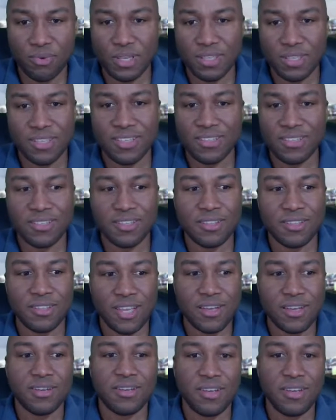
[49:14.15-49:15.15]
It's the
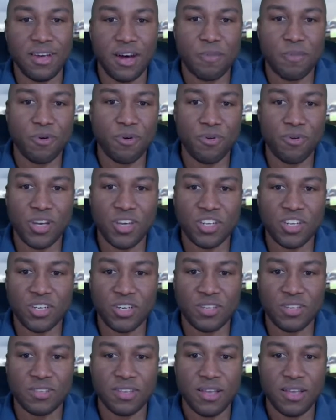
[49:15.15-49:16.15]
day-to-day
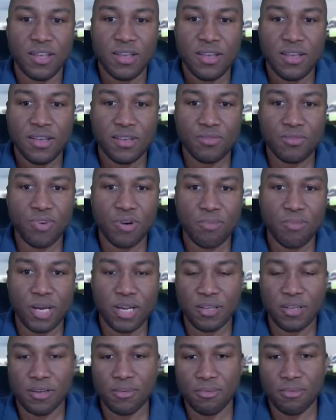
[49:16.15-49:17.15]
operations is run by a
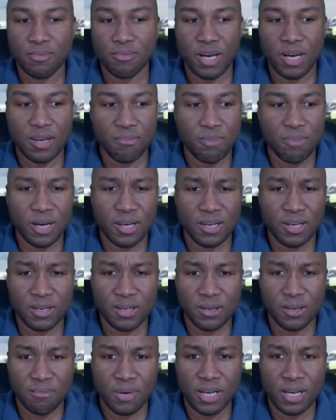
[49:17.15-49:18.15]

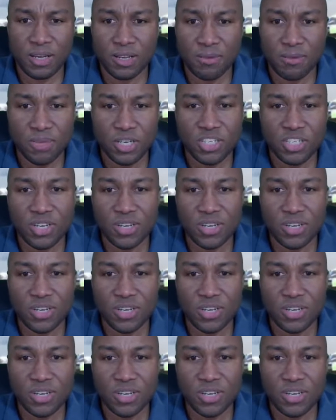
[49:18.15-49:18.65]
commission.